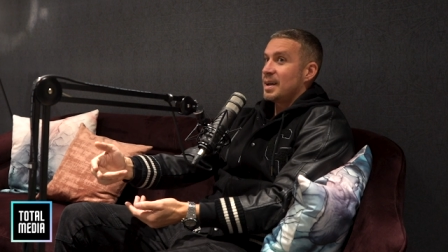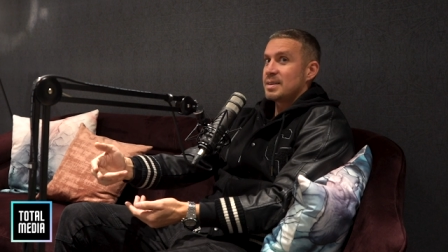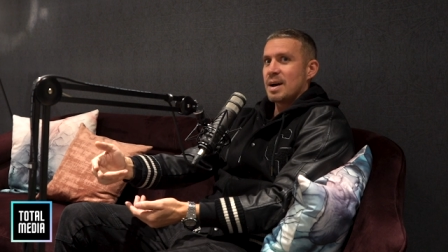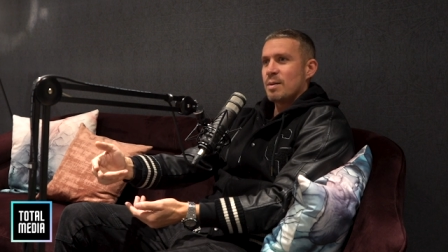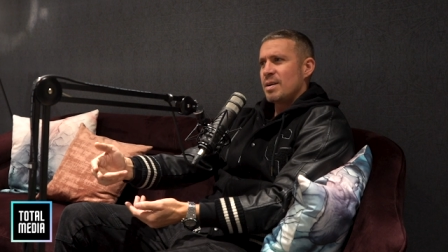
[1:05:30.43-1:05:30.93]
I
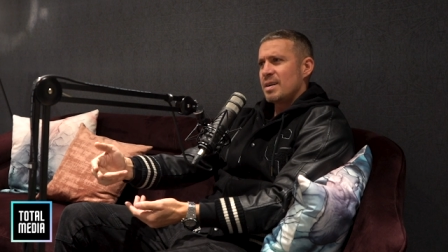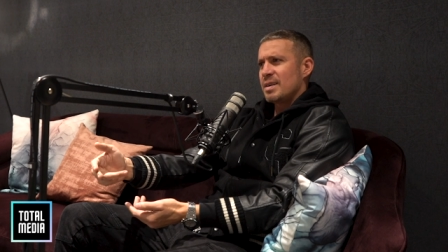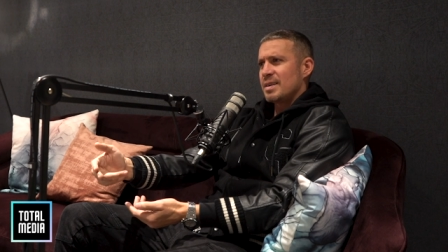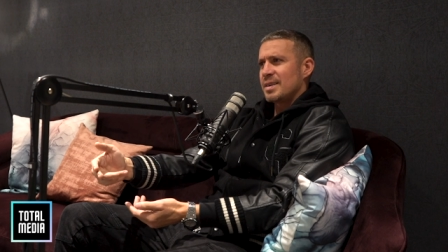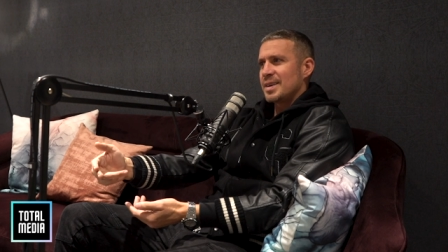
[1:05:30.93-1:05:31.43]
was like, what?
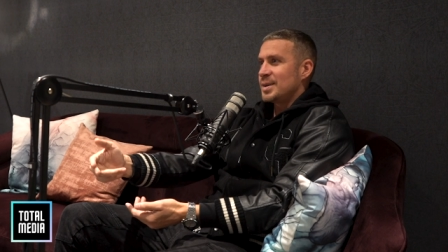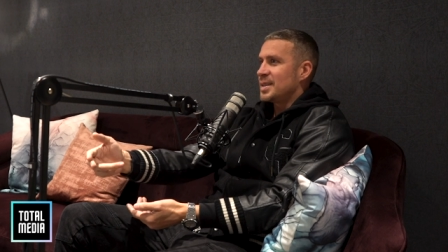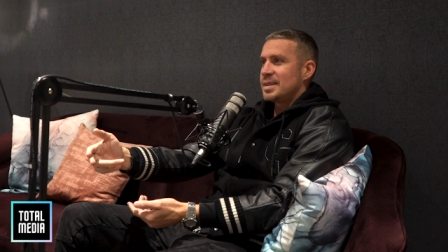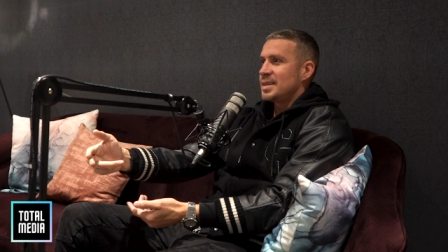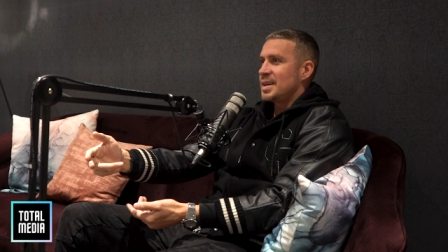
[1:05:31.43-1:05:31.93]
He
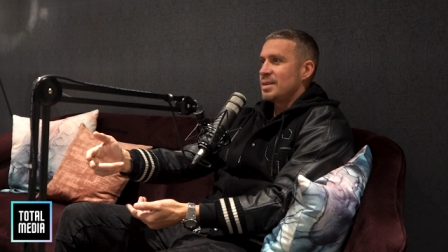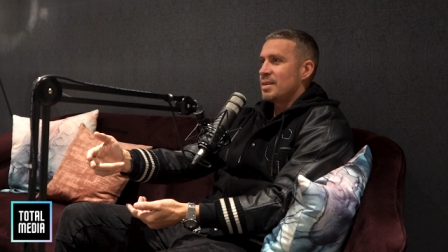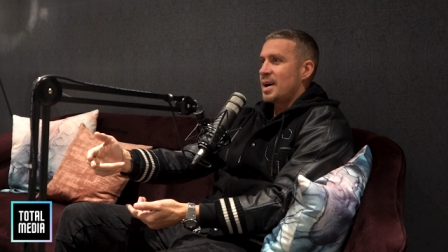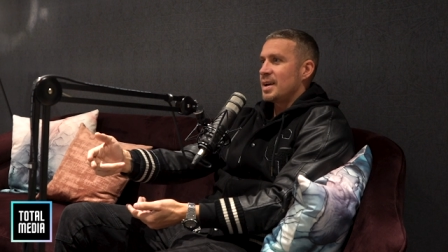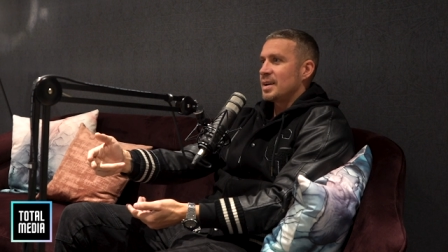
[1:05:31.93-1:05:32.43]
went, this ain't
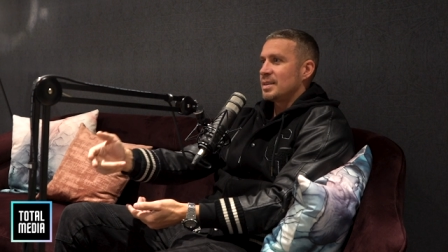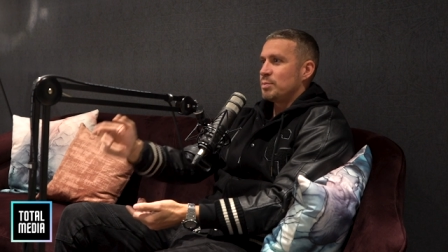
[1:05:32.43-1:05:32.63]
right.